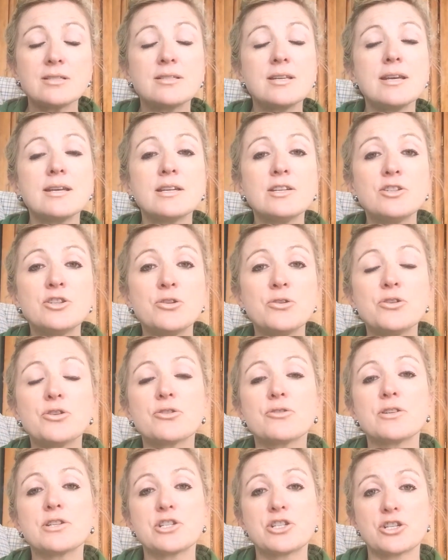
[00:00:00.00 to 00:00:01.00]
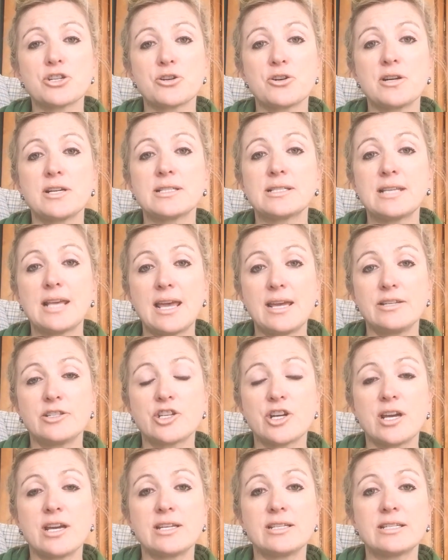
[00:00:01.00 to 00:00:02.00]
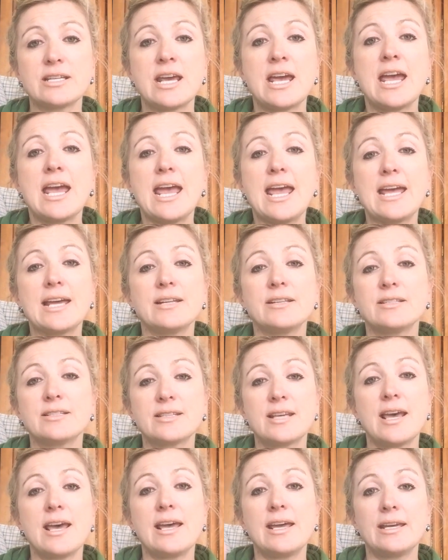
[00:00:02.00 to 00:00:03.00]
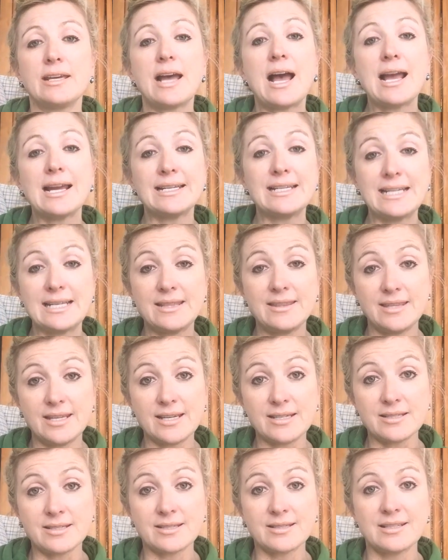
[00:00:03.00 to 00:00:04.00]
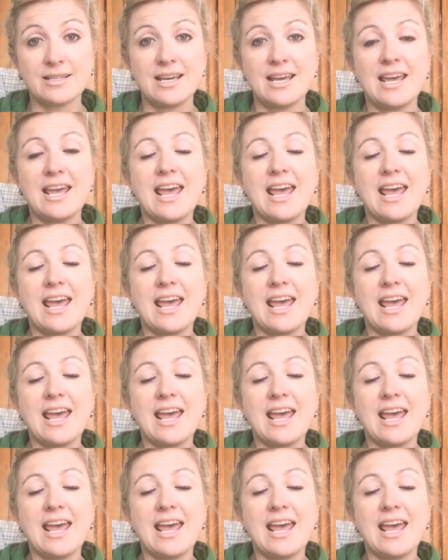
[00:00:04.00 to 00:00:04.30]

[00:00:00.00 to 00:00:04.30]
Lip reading: take it to your insurance agent and say, I need this.